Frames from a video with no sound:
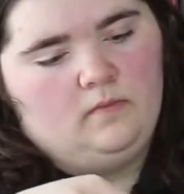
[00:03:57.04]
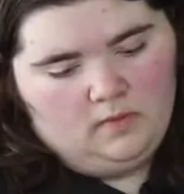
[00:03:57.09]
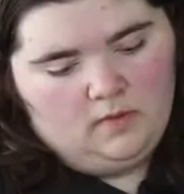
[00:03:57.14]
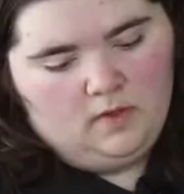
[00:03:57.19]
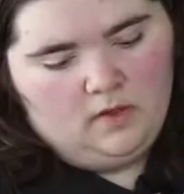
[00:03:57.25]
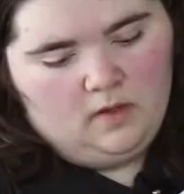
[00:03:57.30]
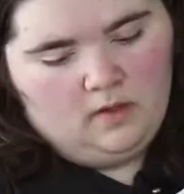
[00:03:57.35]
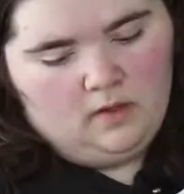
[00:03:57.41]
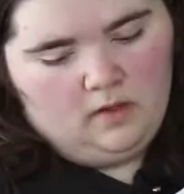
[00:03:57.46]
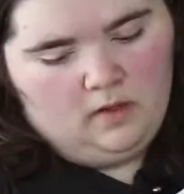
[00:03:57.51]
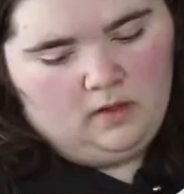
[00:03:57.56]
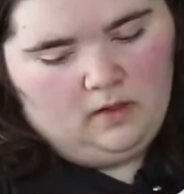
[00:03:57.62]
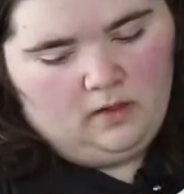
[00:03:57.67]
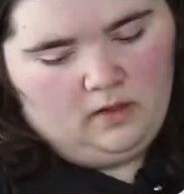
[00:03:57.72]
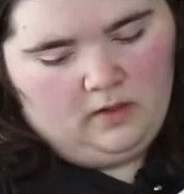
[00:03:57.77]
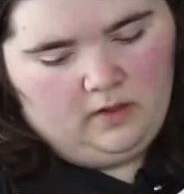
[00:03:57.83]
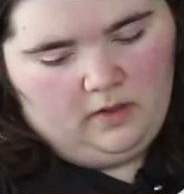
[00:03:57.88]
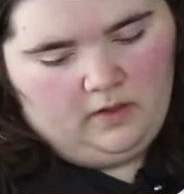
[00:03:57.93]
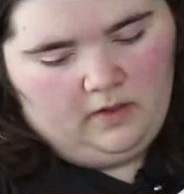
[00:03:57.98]

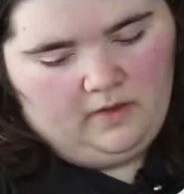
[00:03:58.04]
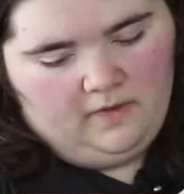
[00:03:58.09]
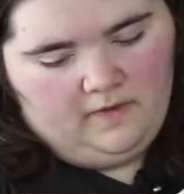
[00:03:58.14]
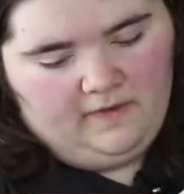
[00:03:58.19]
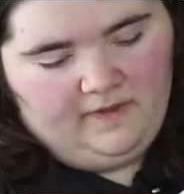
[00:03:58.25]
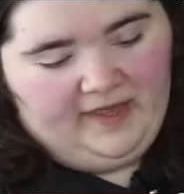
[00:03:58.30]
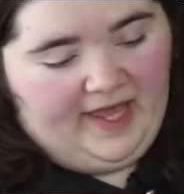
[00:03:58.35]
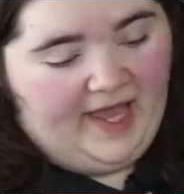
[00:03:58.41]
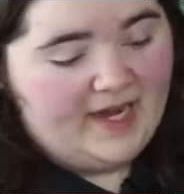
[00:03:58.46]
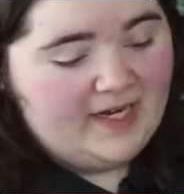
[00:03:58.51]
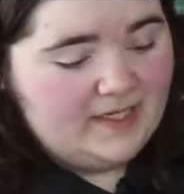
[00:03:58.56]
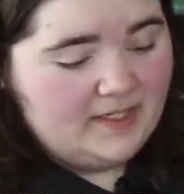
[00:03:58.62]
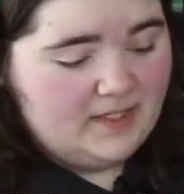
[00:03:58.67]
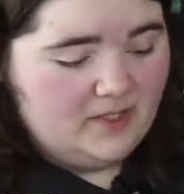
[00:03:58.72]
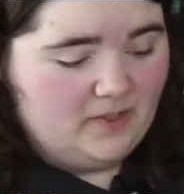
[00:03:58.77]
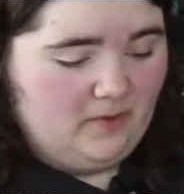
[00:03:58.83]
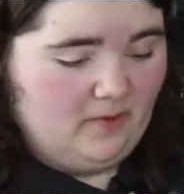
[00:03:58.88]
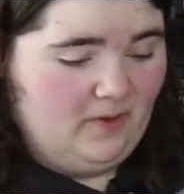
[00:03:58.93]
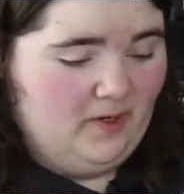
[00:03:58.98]
Oh, that
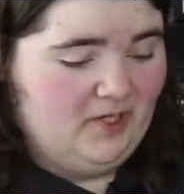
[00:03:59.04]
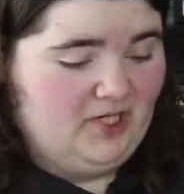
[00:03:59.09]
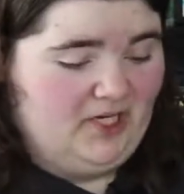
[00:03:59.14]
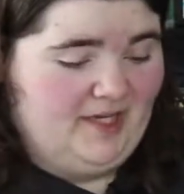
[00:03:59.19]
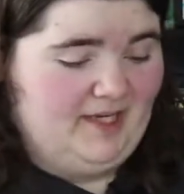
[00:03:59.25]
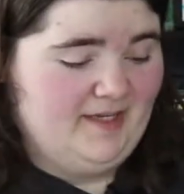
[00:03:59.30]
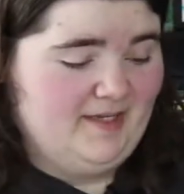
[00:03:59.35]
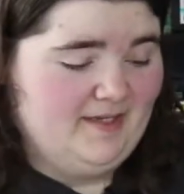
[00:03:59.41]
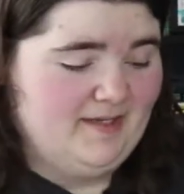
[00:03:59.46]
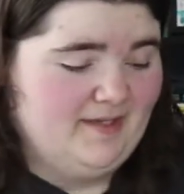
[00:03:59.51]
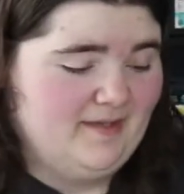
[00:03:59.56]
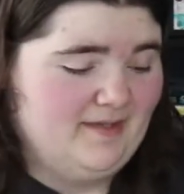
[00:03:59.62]
is gorgeous.